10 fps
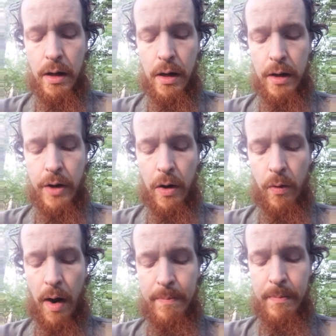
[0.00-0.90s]

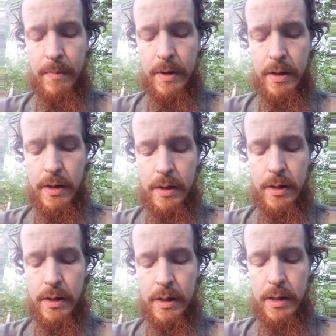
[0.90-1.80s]
Adoniram
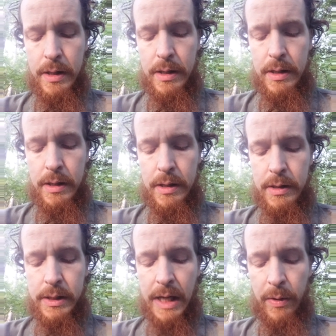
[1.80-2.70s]

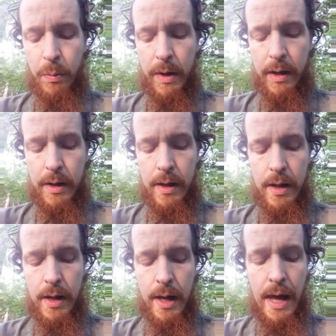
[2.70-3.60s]
Southwick?
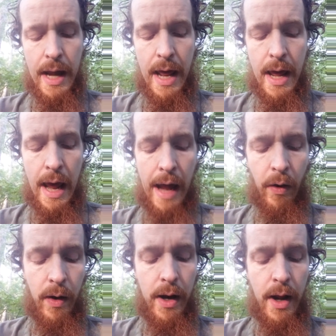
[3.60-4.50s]
And
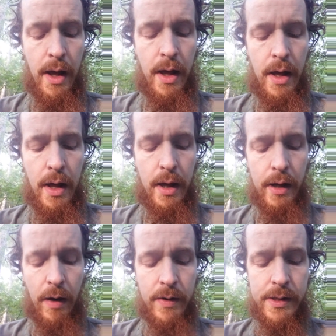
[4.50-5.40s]
Harry
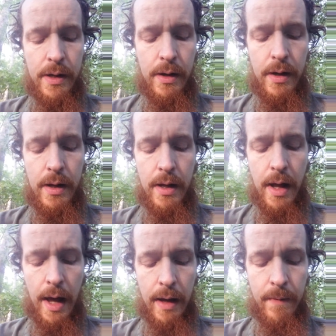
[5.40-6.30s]
Garrison?
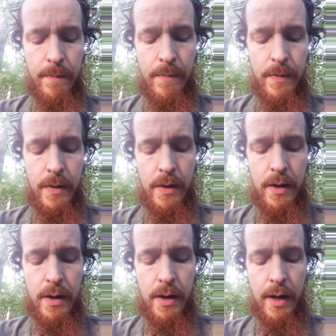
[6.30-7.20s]
Hey.
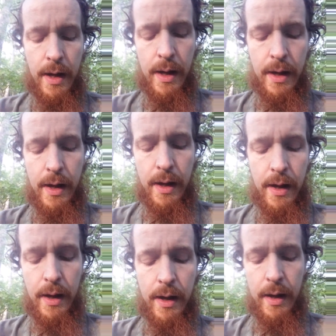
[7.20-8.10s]
Ha ha ha
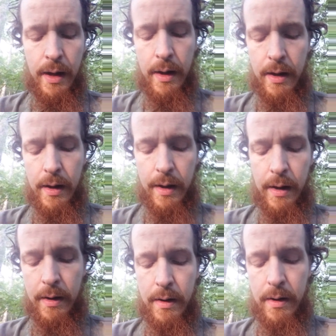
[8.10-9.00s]
ha ha ha.
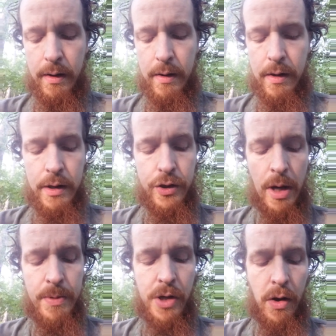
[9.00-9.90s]

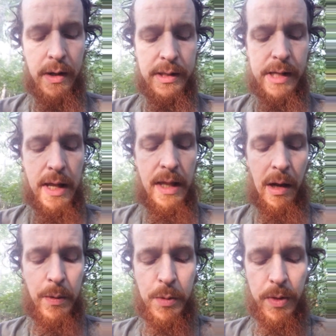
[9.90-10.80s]
Shapes talking sign
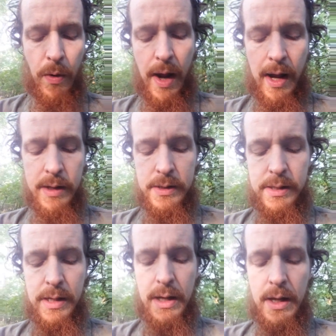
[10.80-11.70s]
language with their
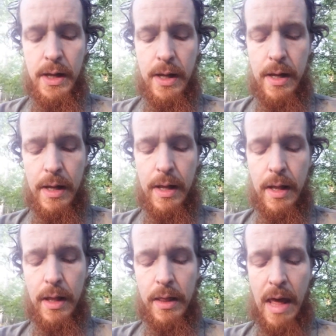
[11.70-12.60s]
hands.
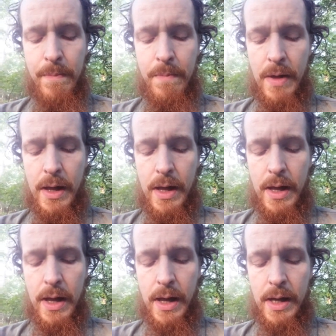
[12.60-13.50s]
Them
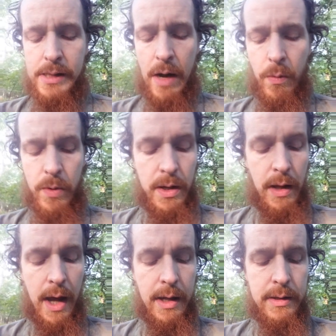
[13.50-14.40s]
as had real
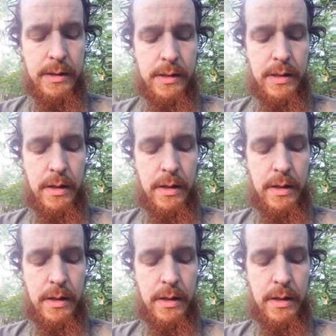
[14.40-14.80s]
hands.